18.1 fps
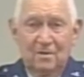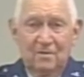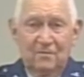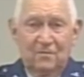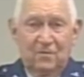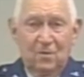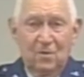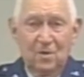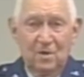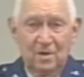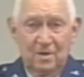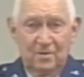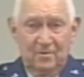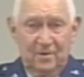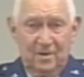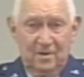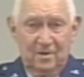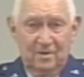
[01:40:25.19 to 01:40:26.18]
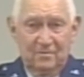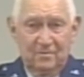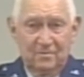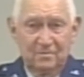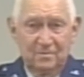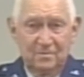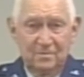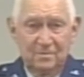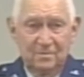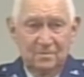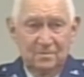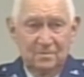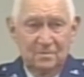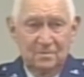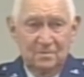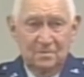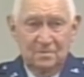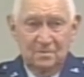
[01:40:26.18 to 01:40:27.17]
400 of them
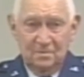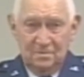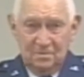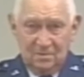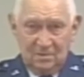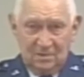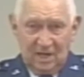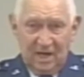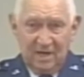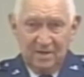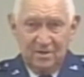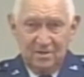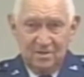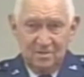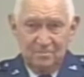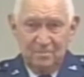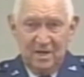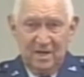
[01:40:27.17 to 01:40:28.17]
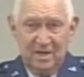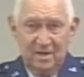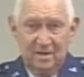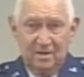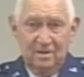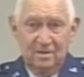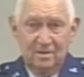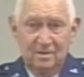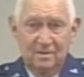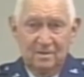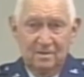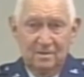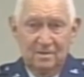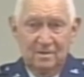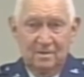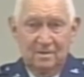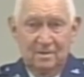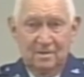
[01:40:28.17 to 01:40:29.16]
got to Japan.
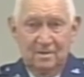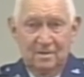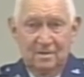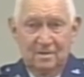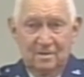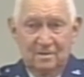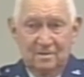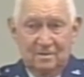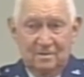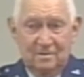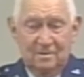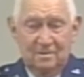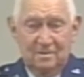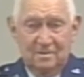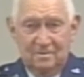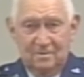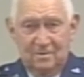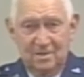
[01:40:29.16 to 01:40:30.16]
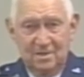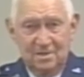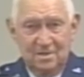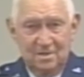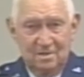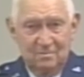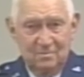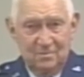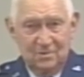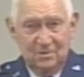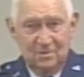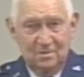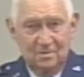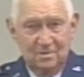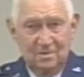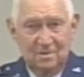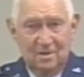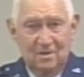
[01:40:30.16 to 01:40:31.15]
So the rest of them
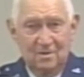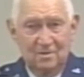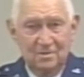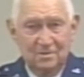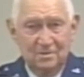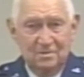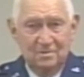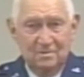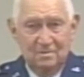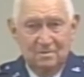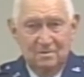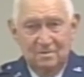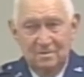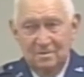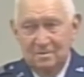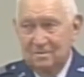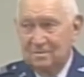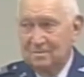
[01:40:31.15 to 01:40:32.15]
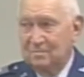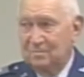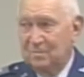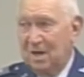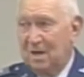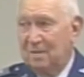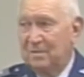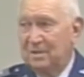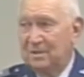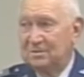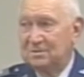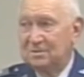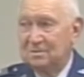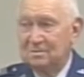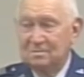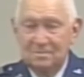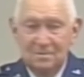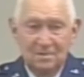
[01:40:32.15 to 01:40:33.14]
lost due to bombings
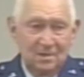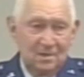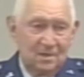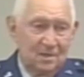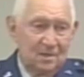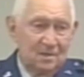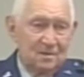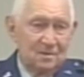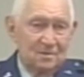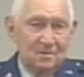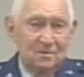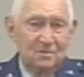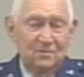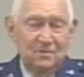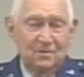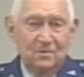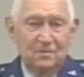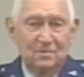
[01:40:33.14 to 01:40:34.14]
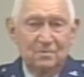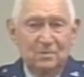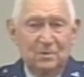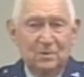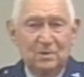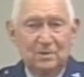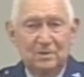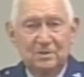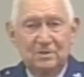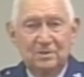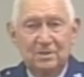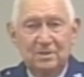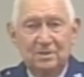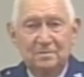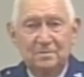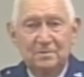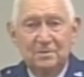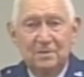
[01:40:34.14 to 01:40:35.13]
and so forth aboard the
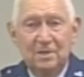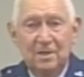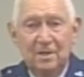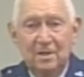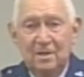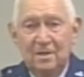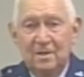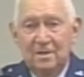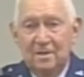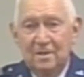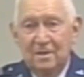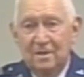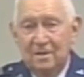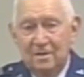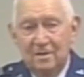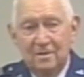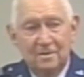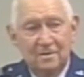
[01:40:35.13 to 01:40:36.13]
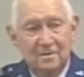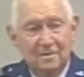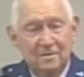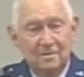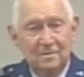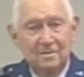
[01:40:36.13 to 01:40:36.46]
ships. And uh,